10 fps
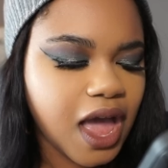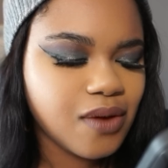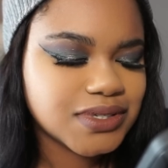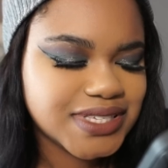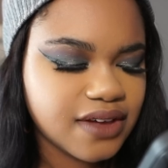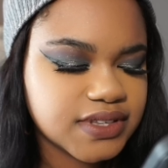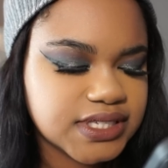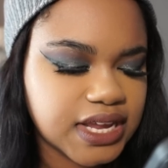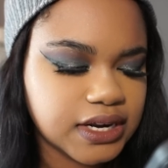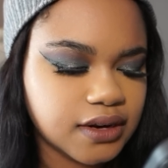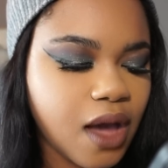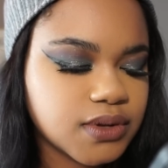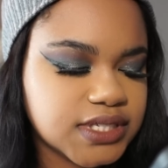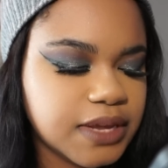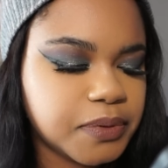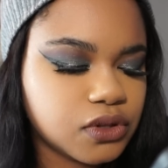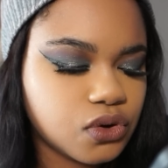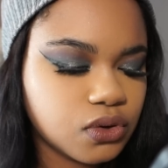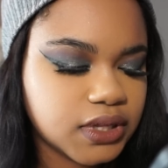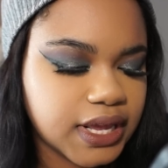I was devastated. I was deep in the
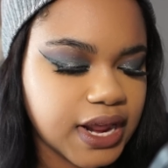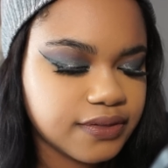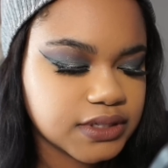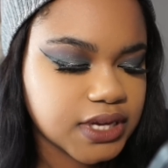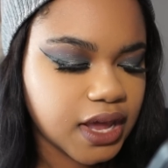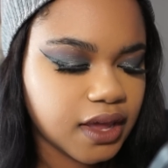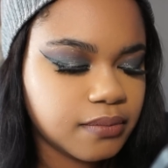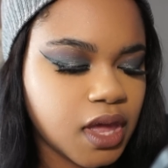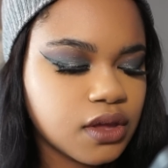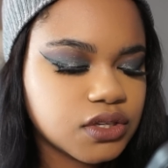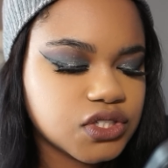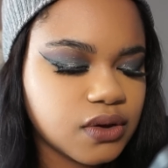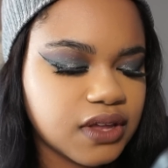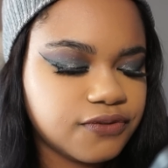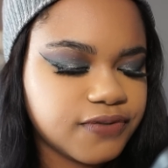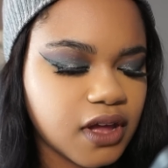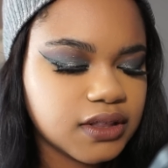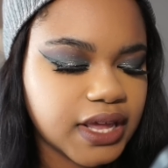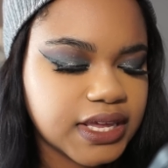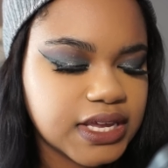Kool-Aid at the time, so it felt
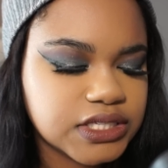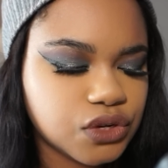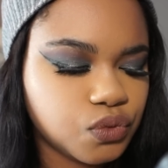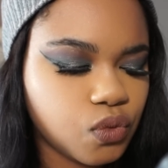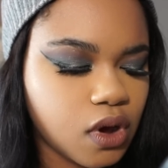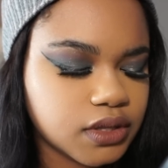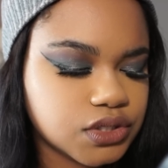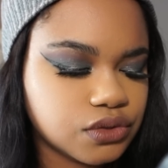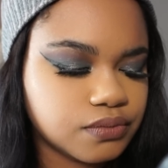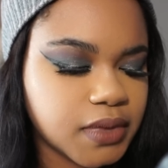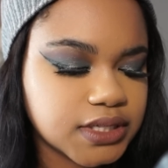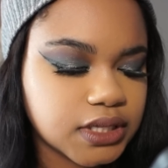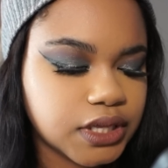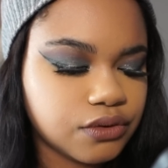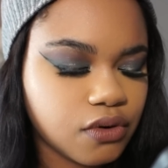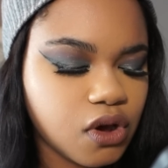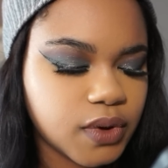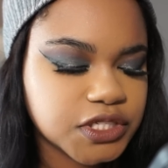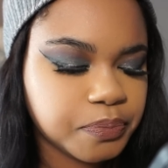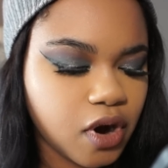like he didn't want to mentally grow
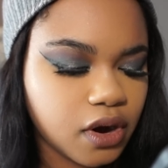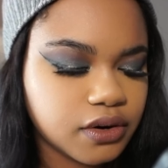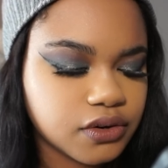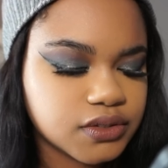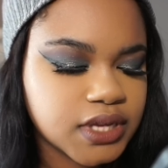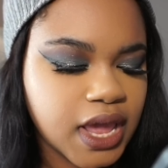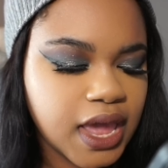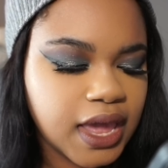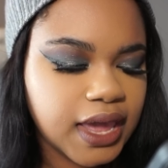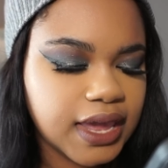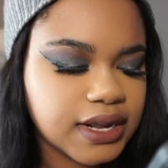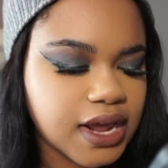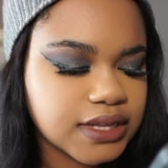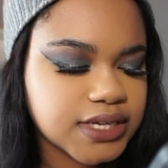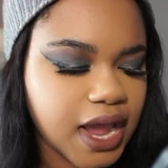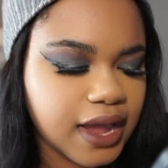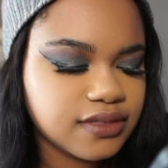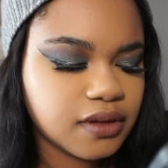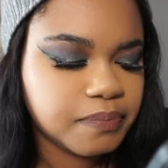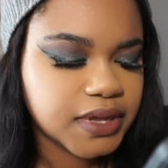as partners, and I tied
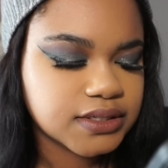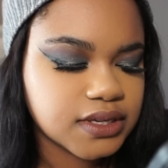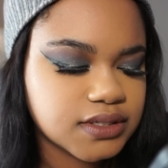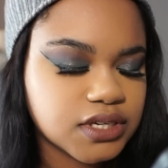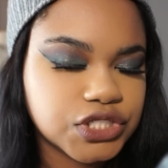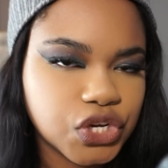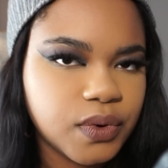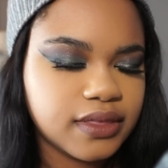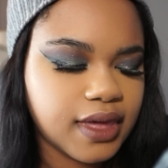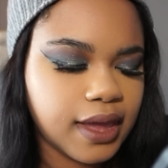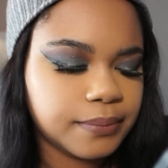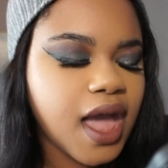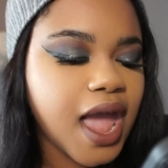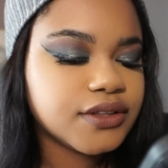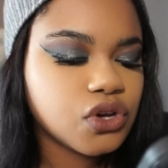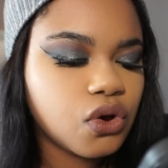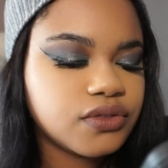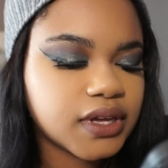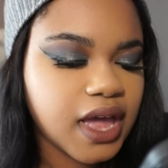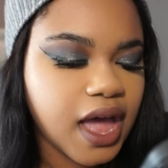the business to doing that. I told
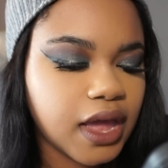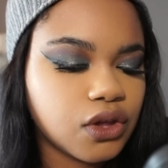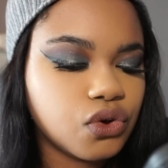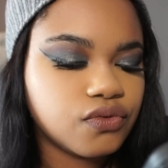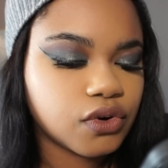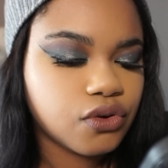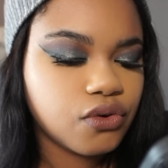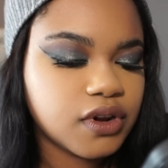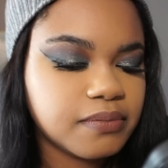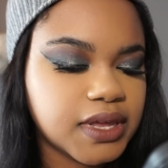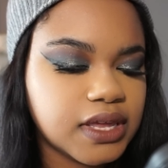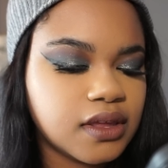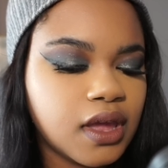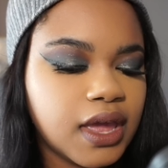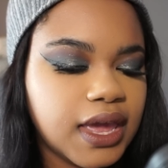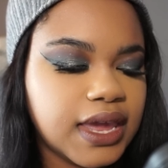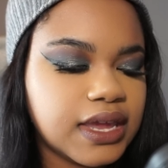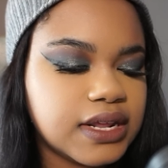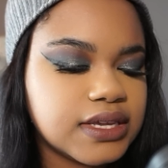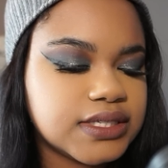the guy who recruited me,
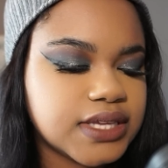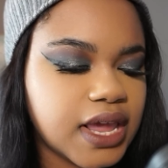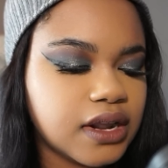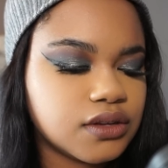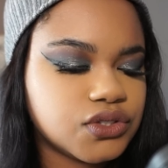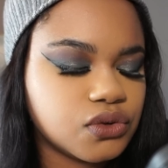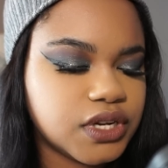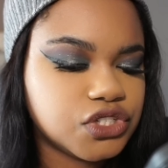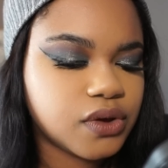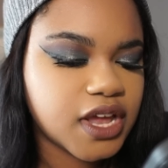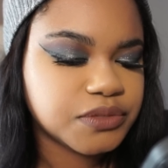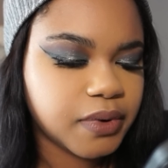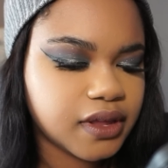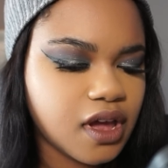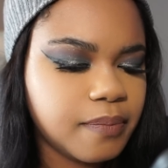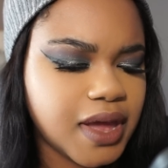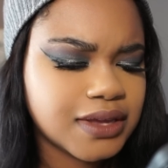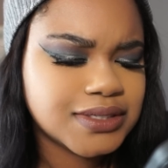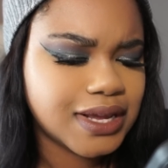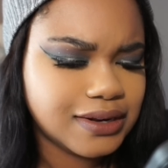and he said, "So did you guys break up?" I
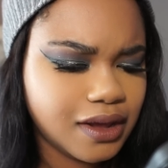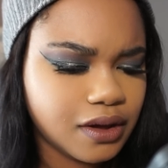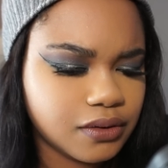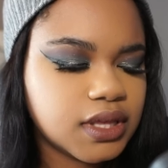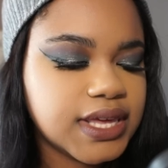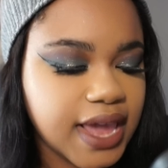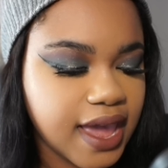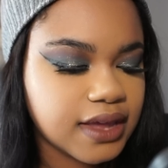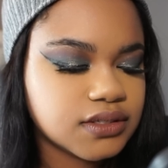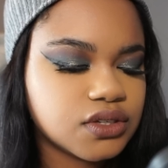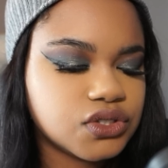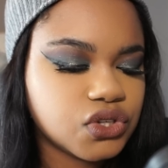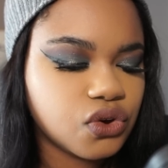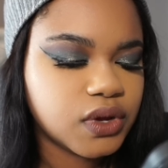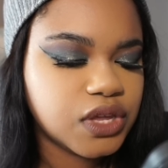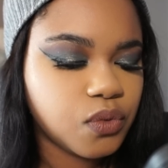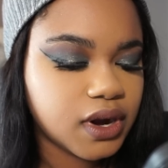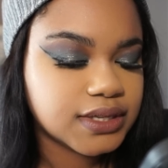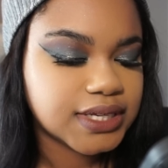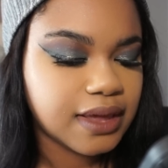said no. He asked, so he
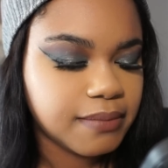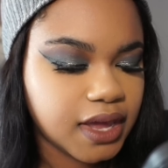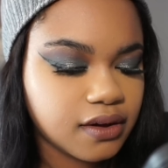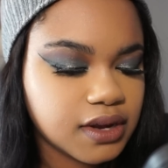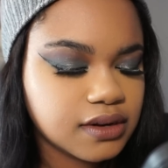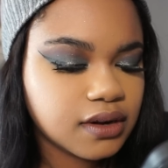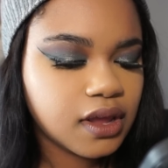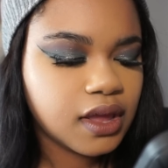wanted to get married?